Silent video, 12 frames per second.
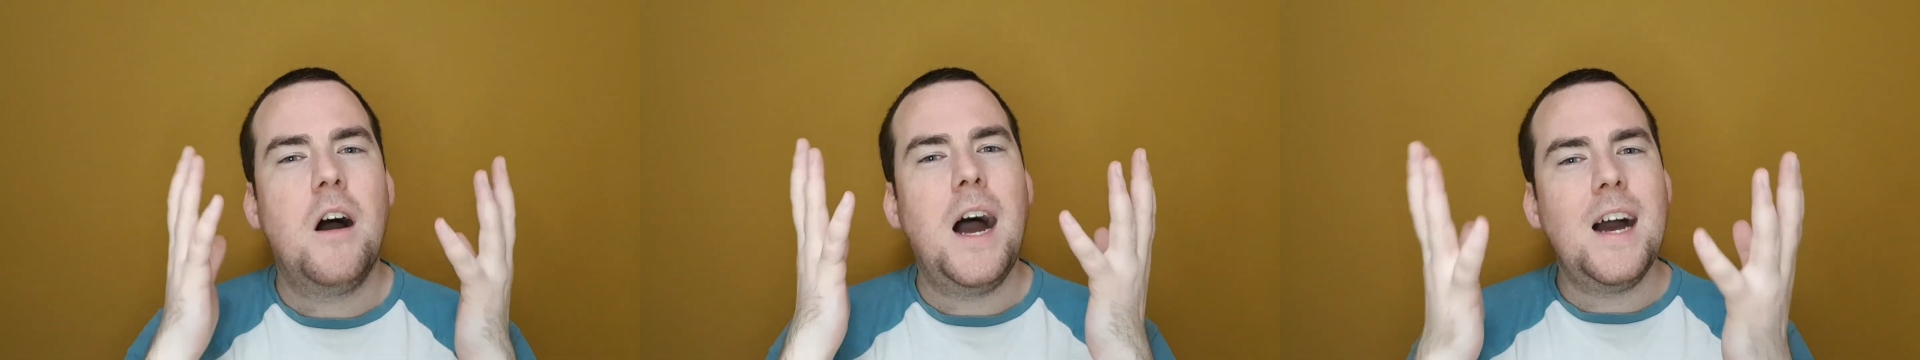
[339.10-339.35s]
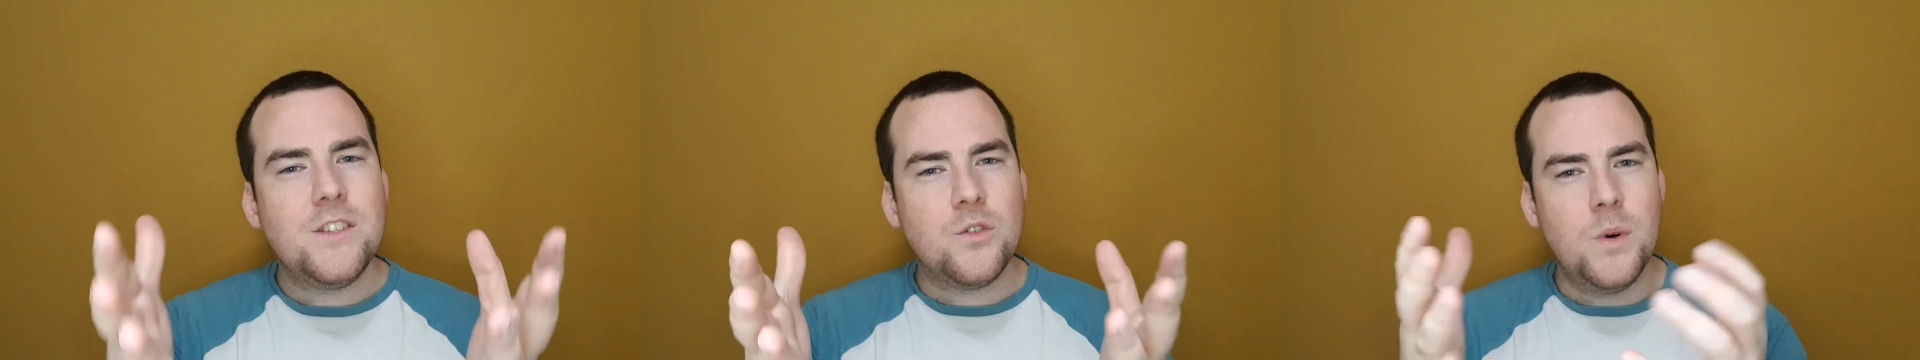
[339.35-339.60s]

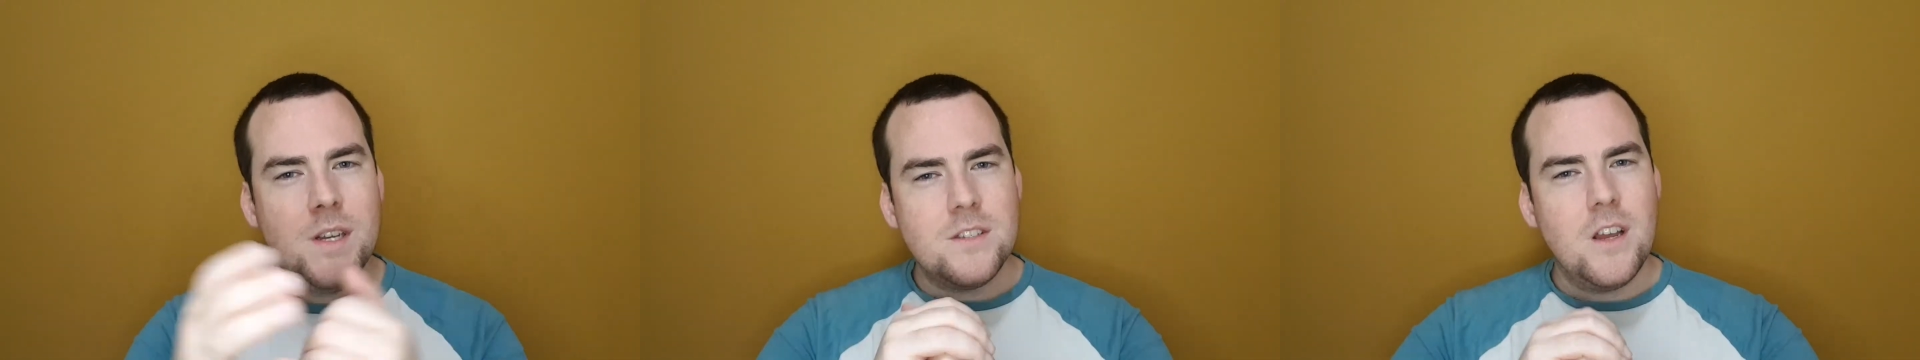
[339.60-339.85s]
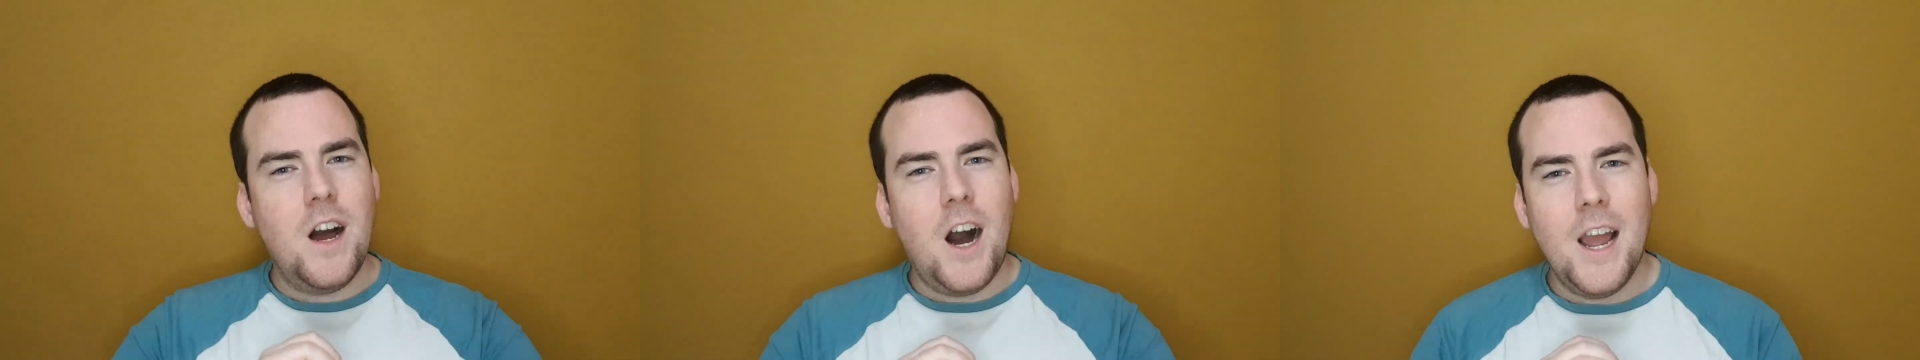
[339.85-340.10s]
as
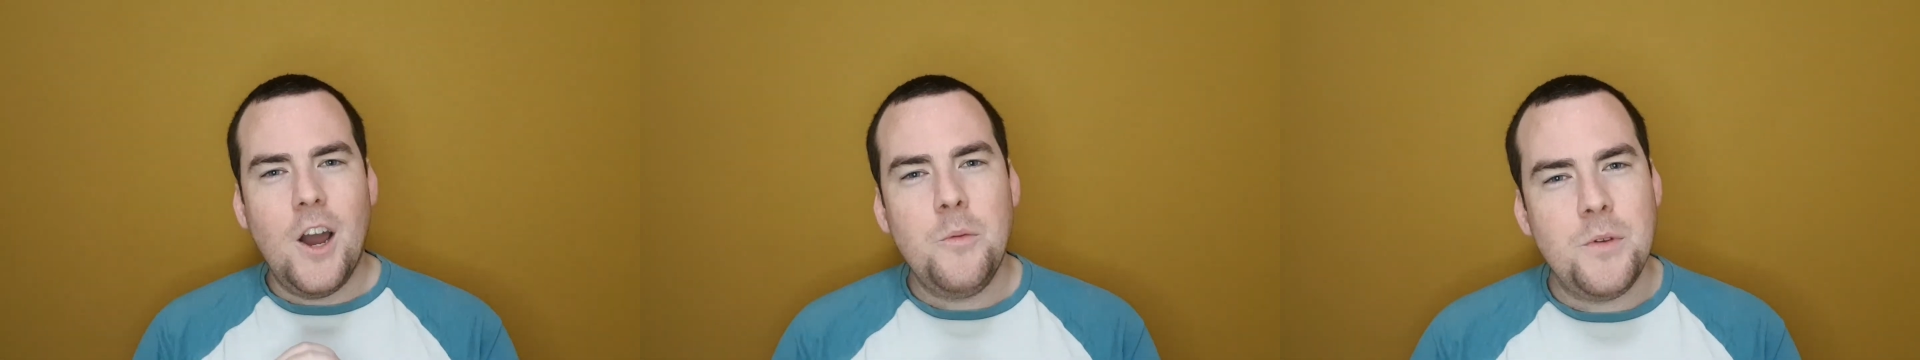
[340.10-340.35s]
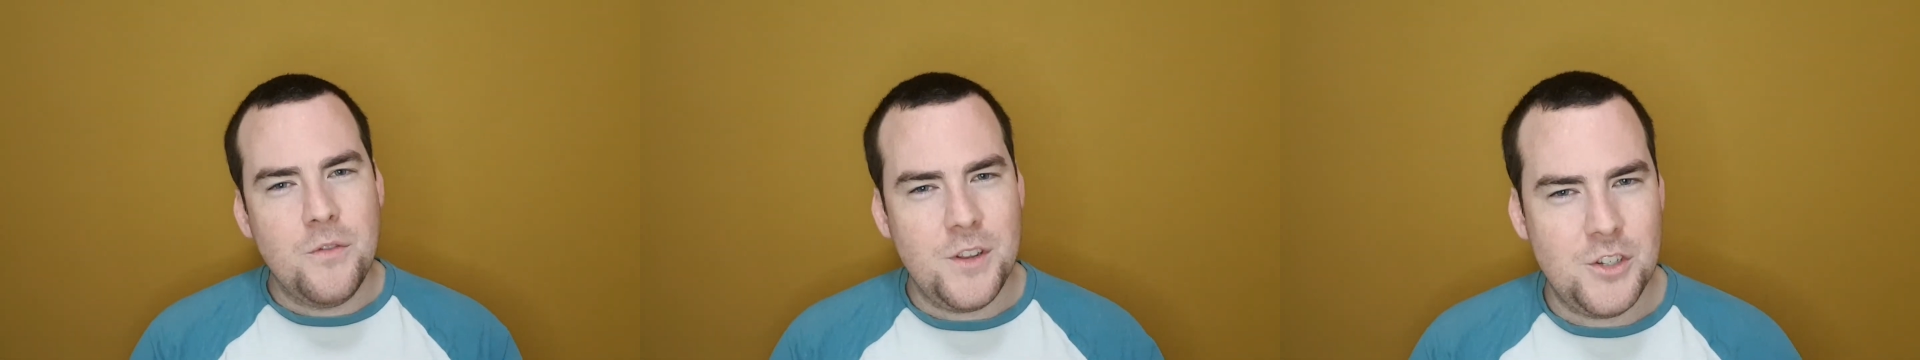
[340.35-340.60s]
always, I
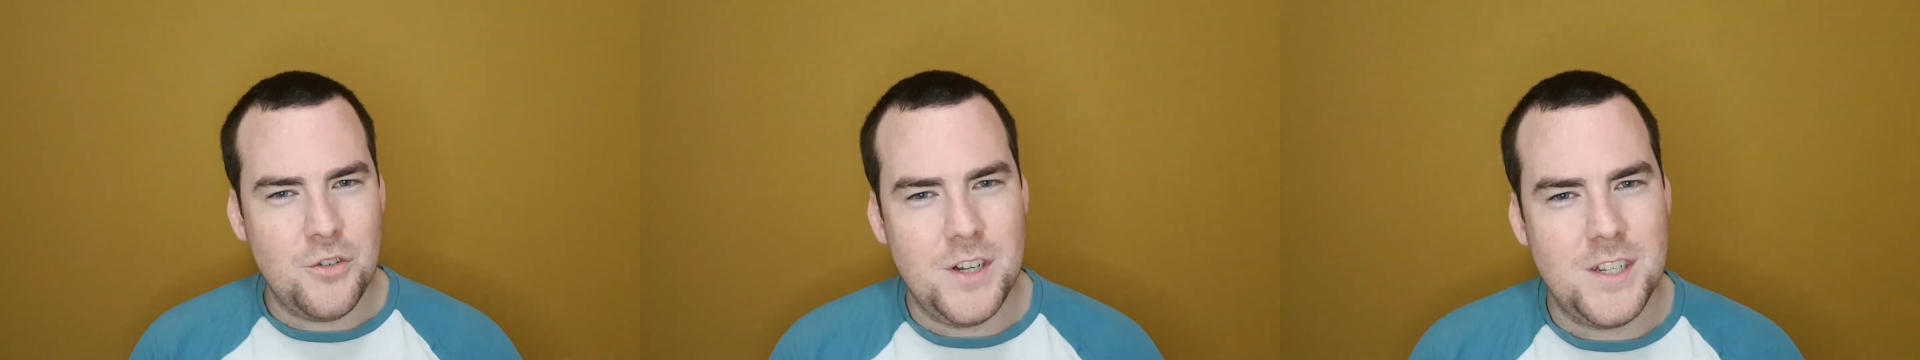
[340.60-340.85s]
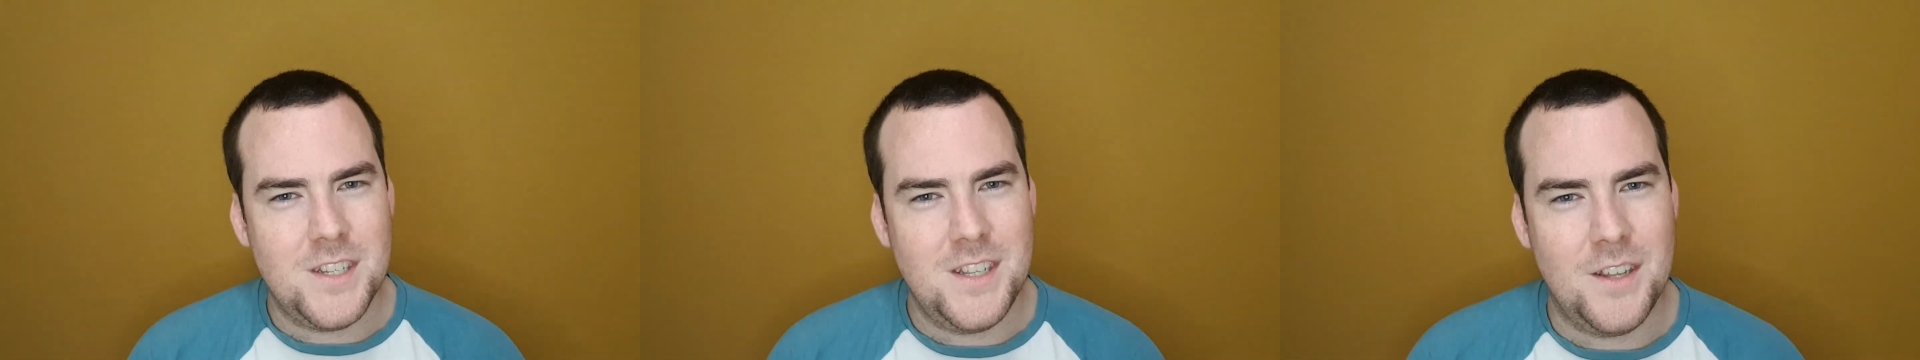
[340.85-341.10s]
hope you've
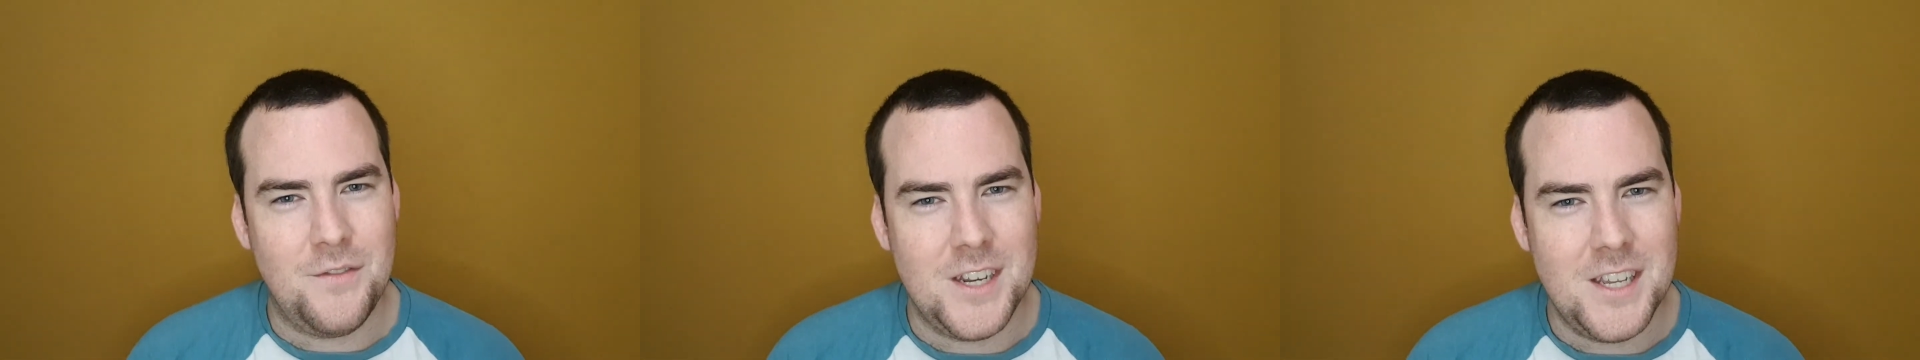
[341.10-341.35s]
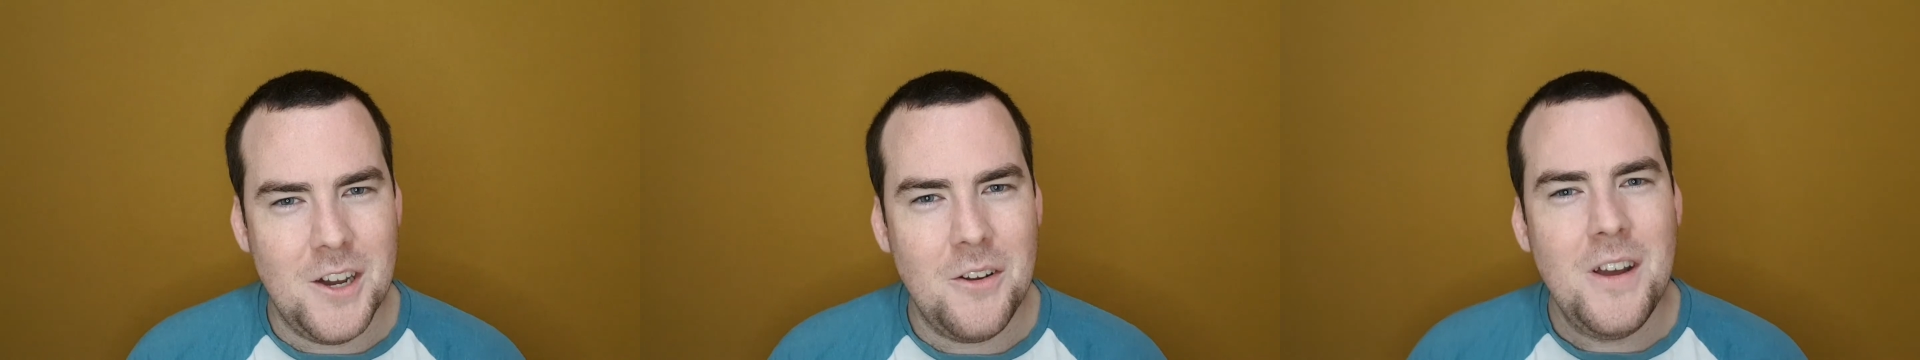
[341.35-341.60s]
enjoyed the
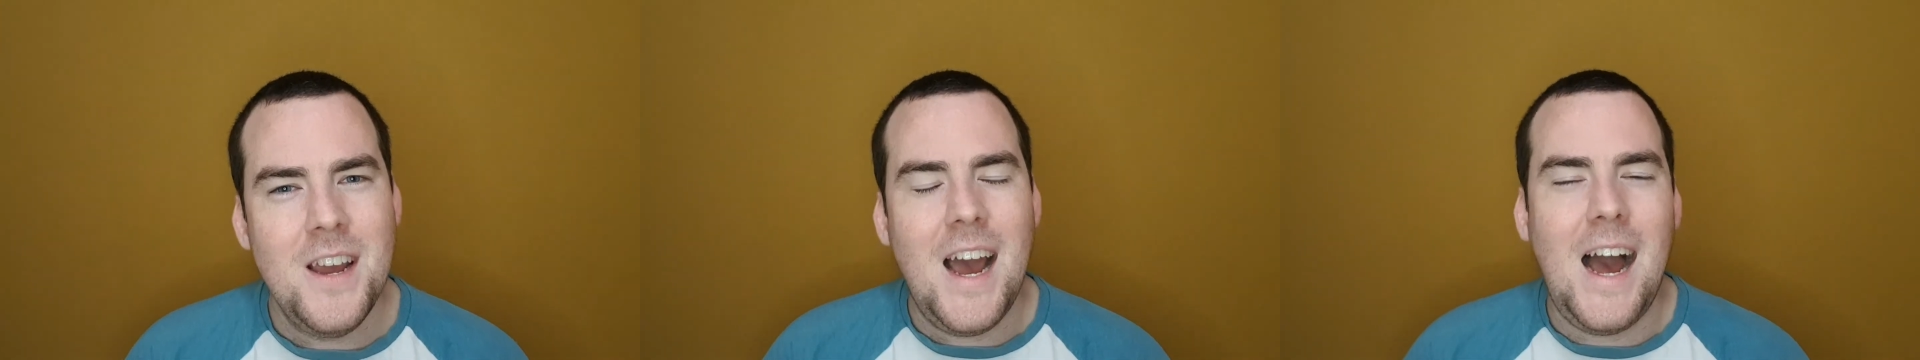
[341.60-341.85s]
video,